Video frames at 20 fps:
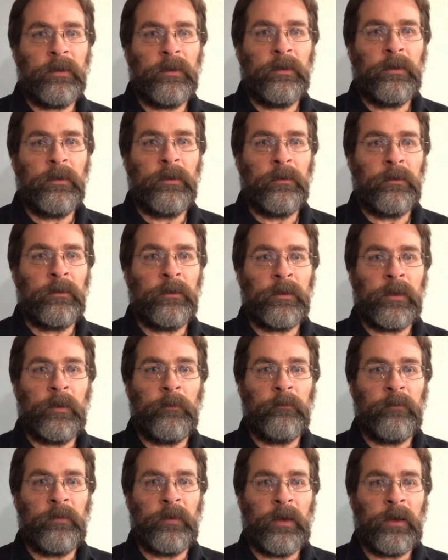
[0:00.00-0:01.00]
it all
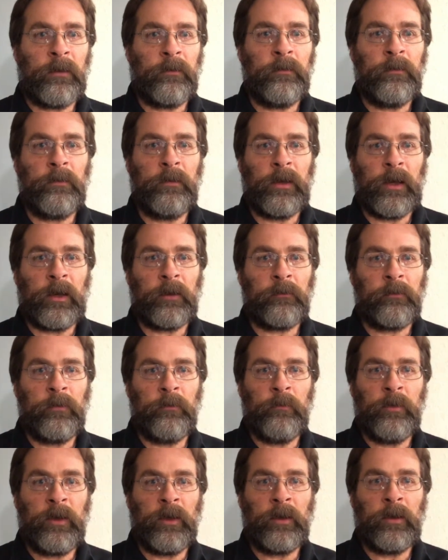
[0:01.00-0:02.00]
comes down to actually
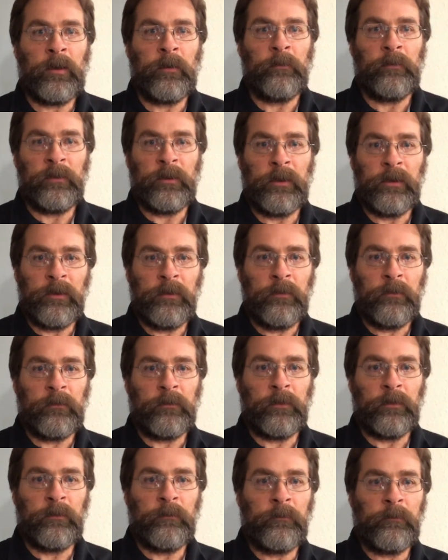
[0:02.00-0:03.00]
being able to
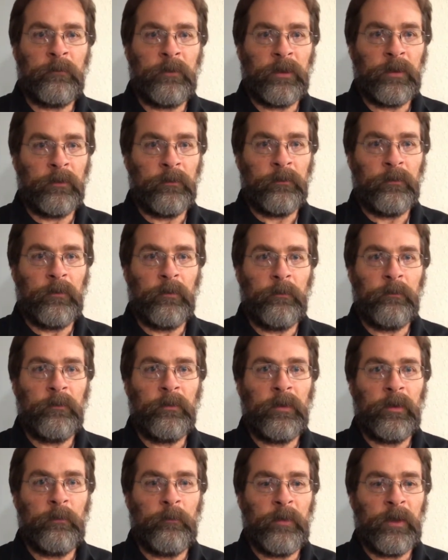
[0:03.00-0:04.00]
use it, because
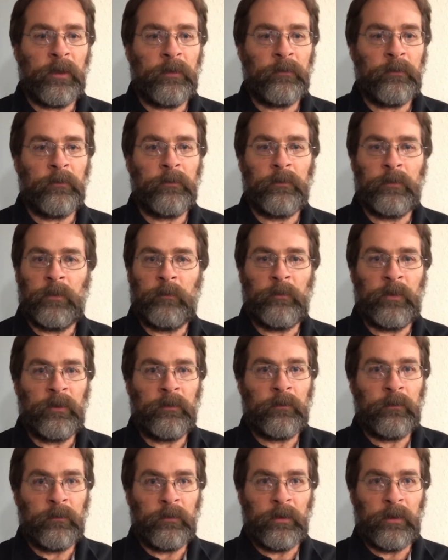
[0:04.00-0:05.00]
the best
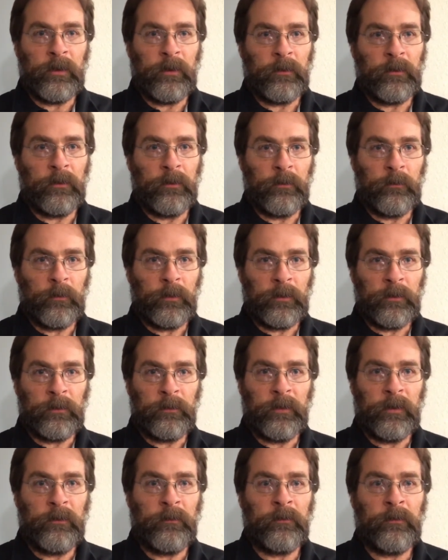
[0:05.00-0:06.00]
emergency gear in the
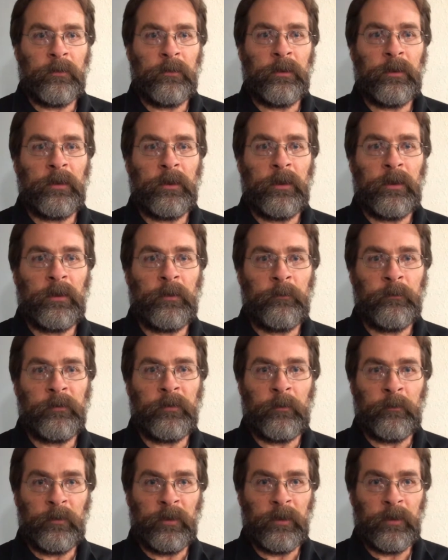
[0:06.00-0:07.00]
world isn't going to help
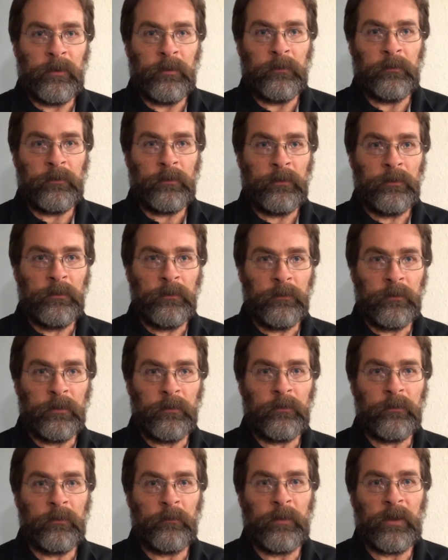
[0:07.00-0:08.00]
somebody that's
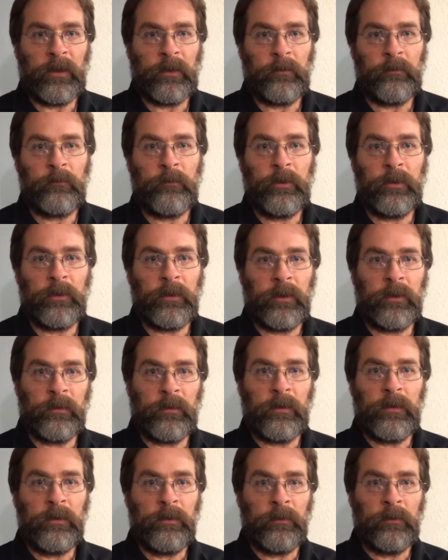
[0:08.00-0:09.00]
clueless about putting it
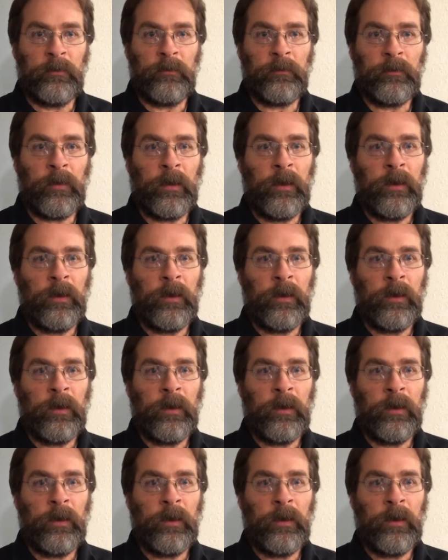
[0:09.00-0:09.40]
to use.